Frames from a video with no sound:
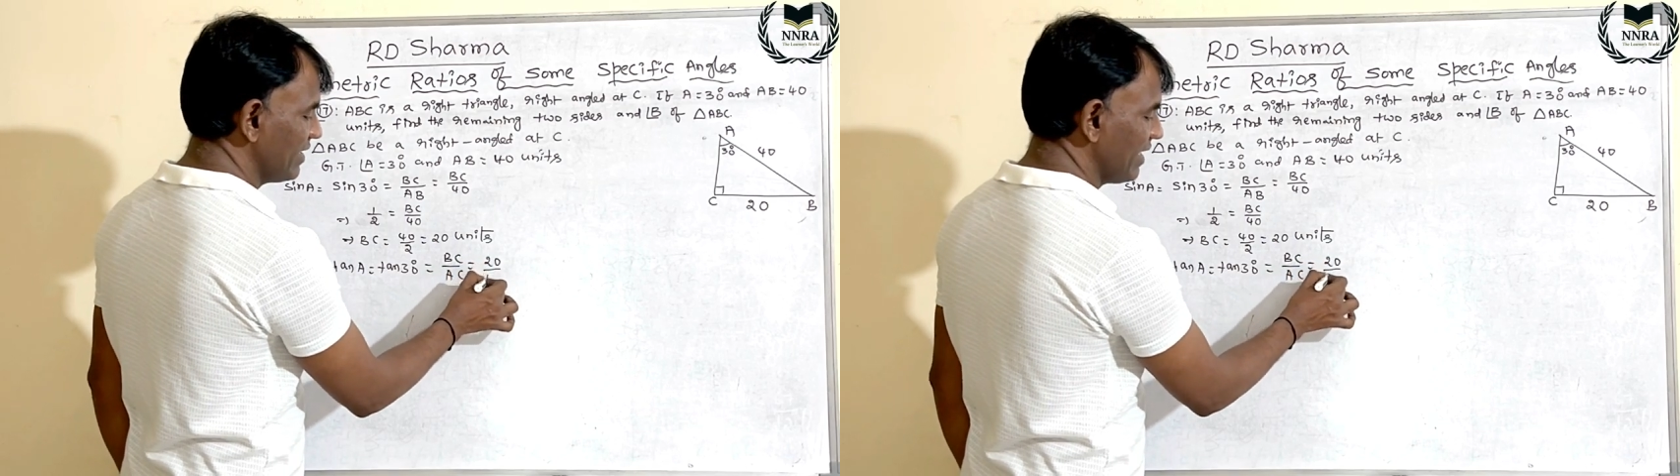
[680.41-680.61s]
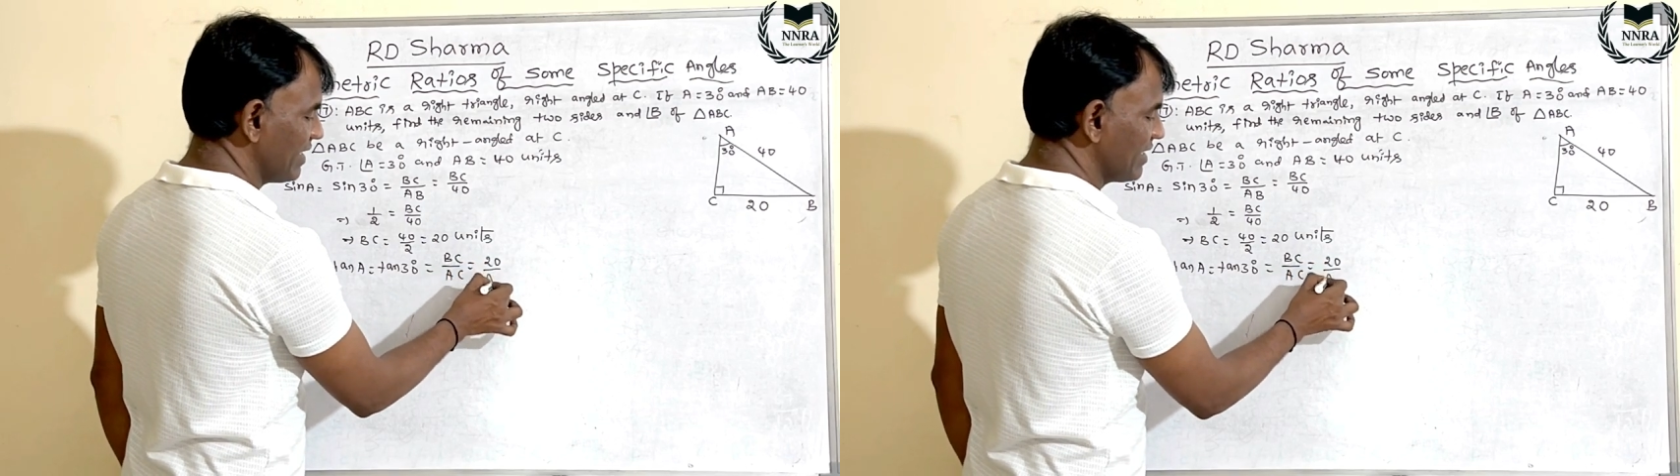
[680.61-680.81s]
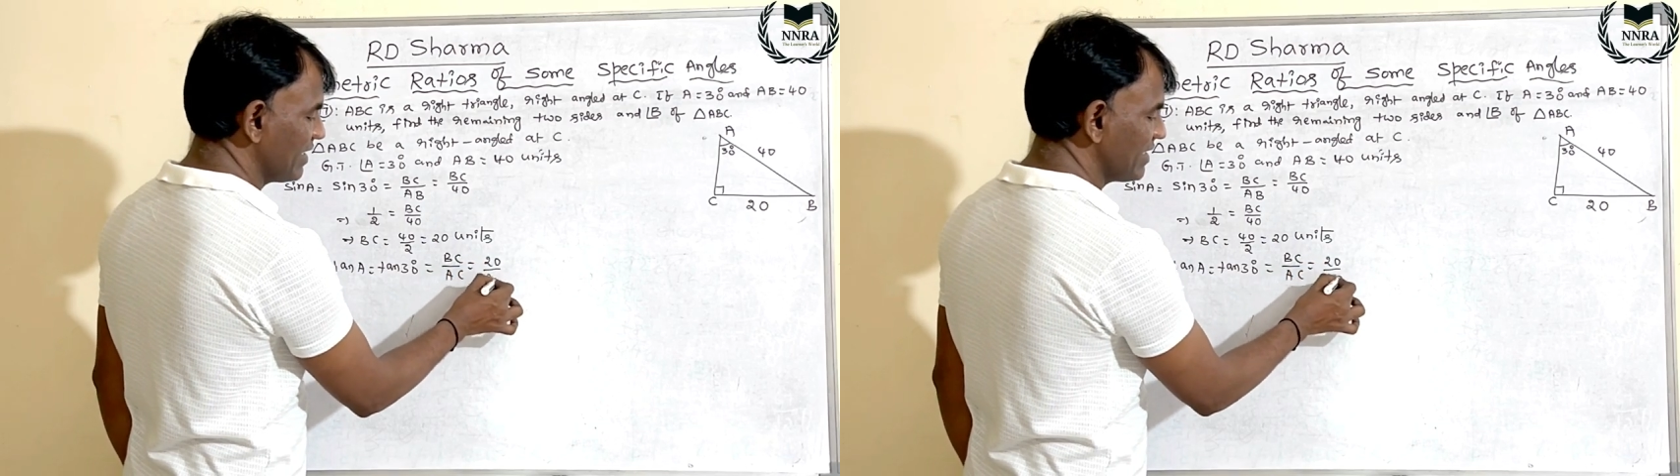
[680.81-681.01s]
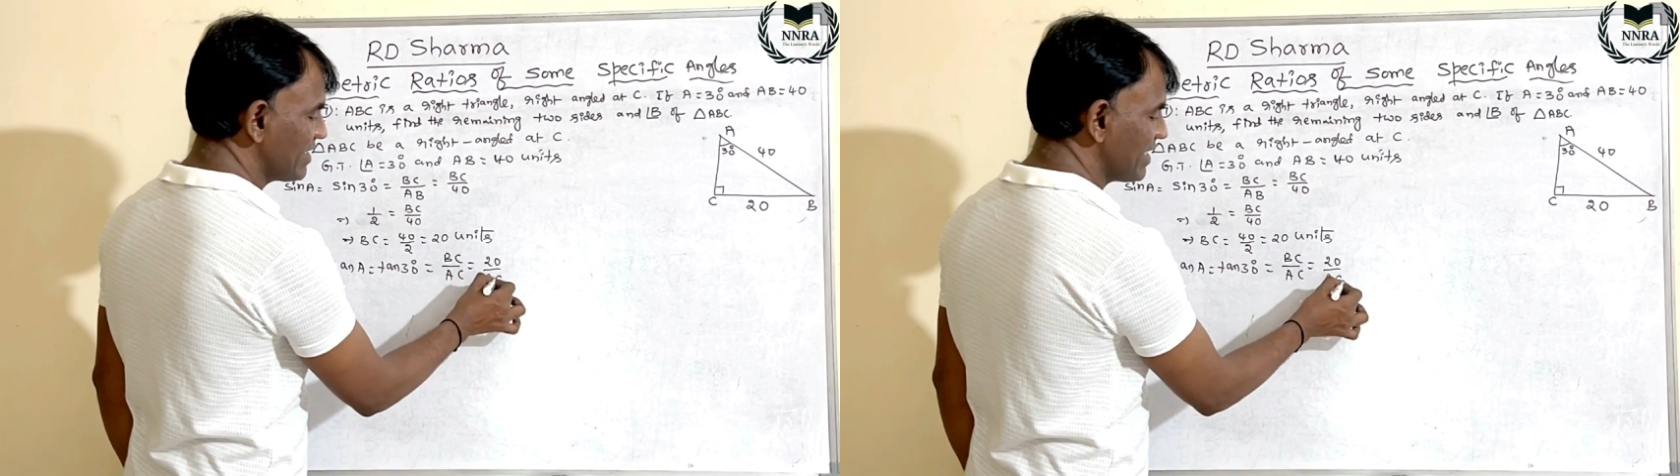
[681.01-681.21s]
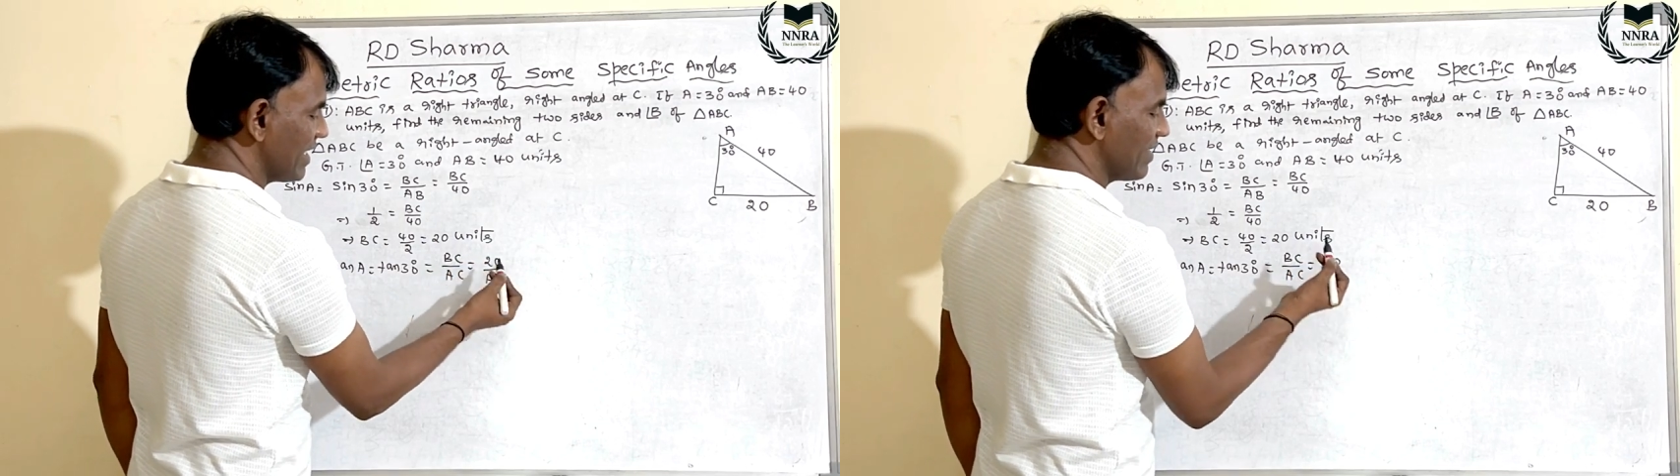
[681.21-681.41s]
And it
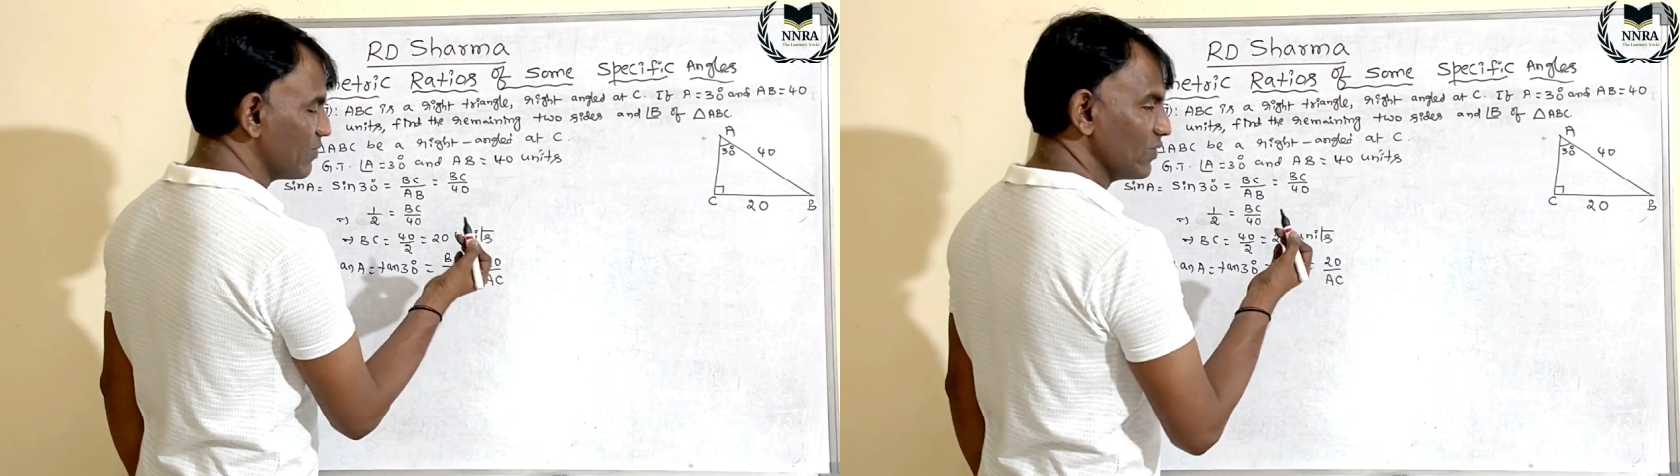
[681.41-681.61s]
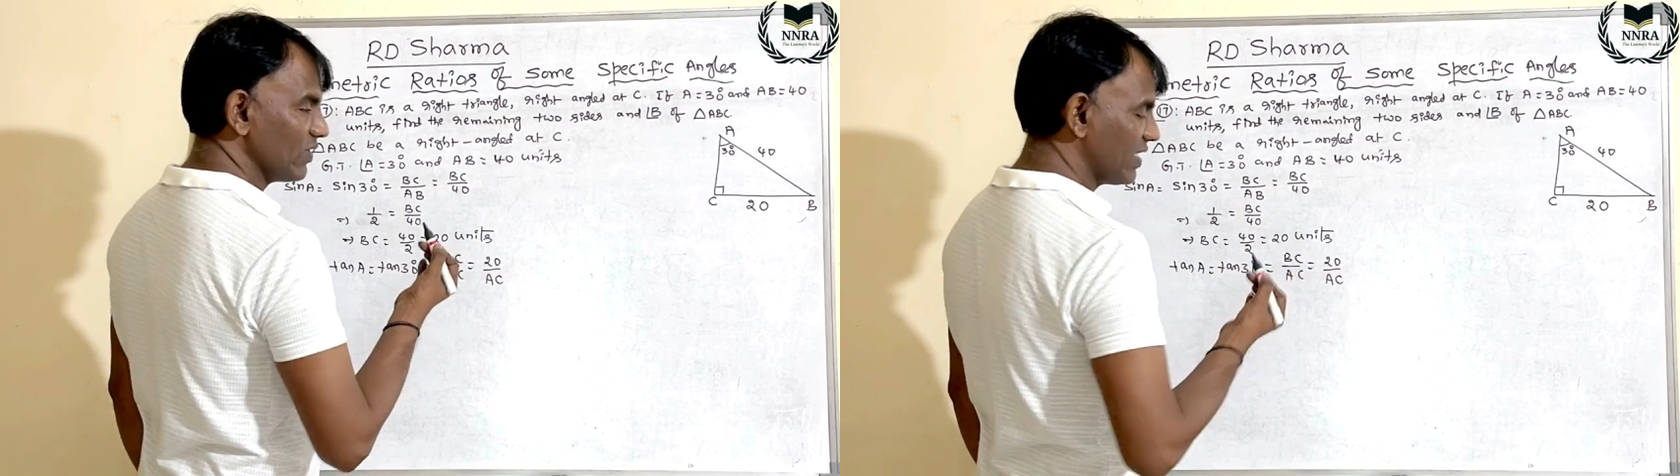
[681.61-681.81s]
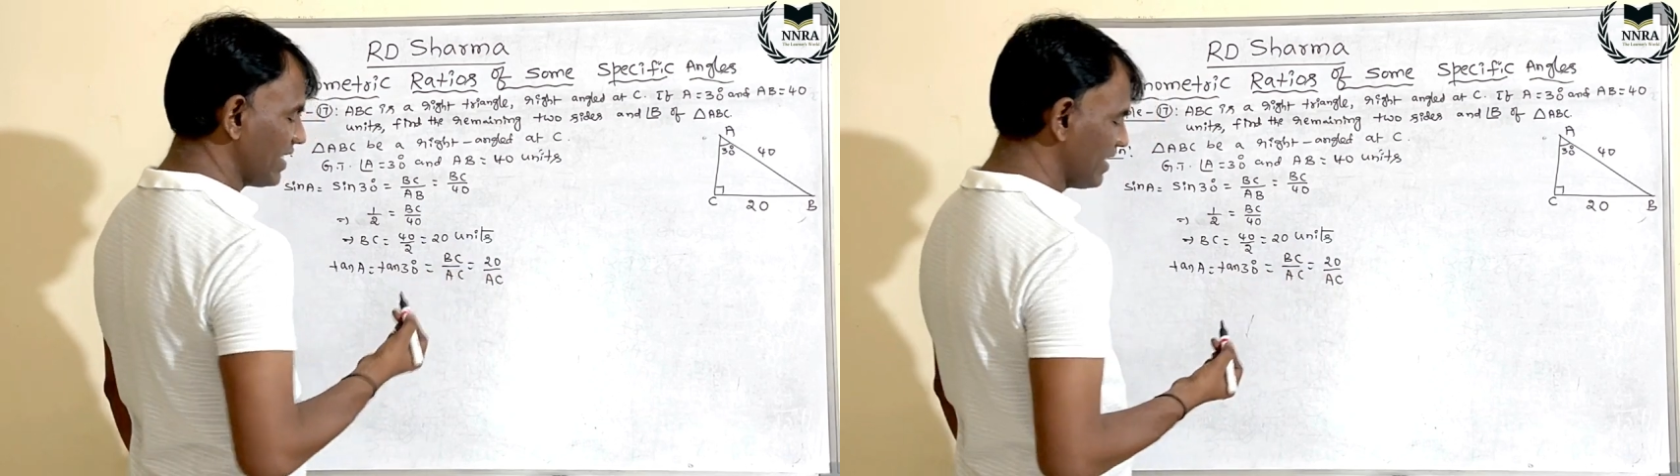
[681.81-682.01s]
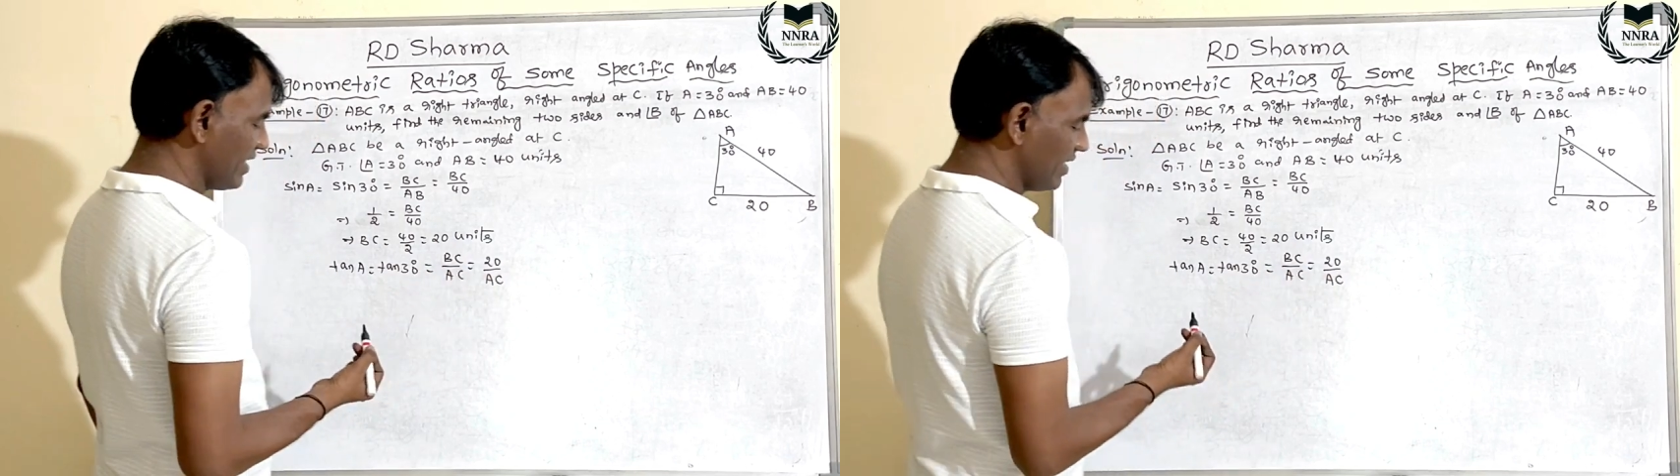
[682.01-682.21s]
is same. Okay.